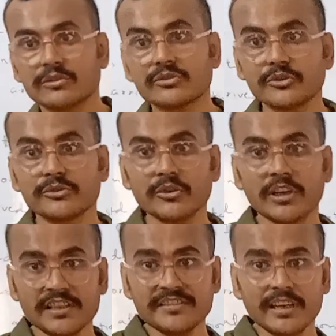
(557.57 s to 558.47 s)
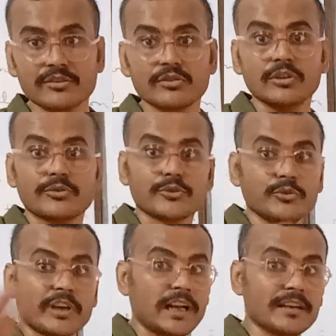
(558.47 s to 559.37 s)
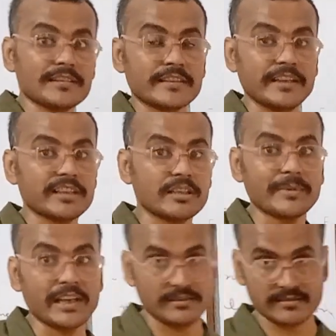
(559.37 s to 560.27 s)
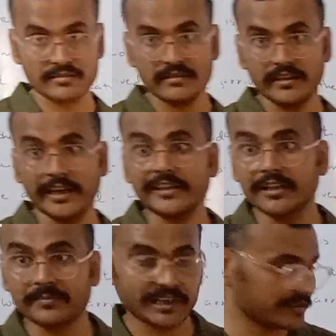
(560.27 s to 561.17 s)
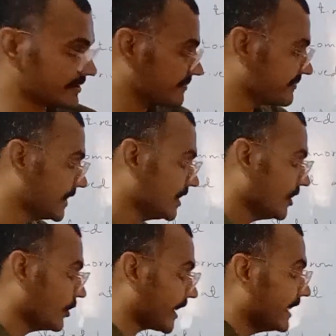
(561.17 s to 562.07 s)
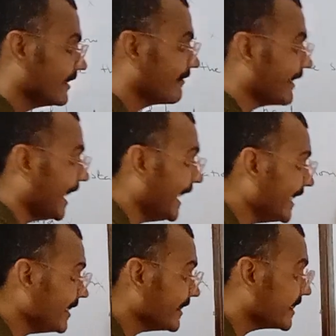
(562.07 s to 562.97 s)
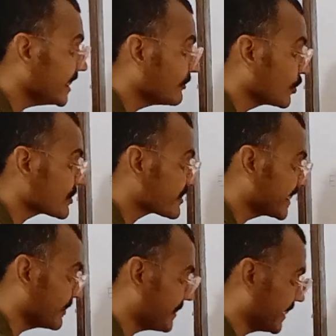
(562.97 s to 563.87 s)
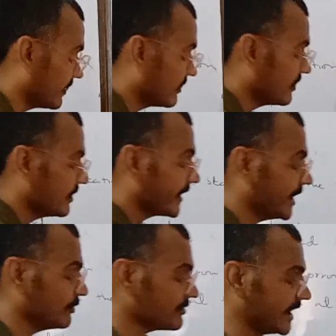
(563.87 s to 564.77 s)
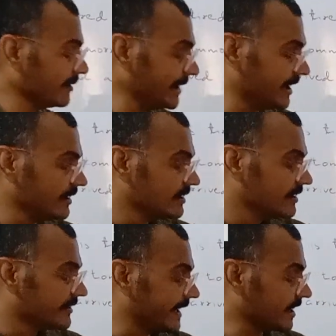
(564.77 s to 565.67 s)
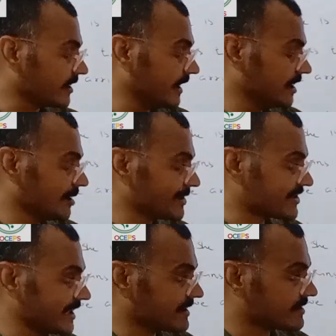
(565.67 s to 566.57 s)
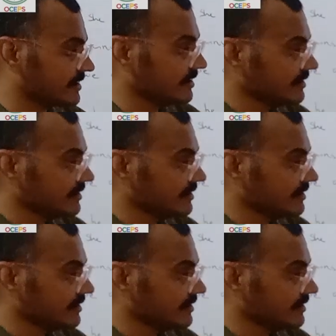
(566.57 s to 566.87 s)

So do you understand? So you can understand the dependence and the independence. Okay, while he was sleeping, can you tell me that in number 6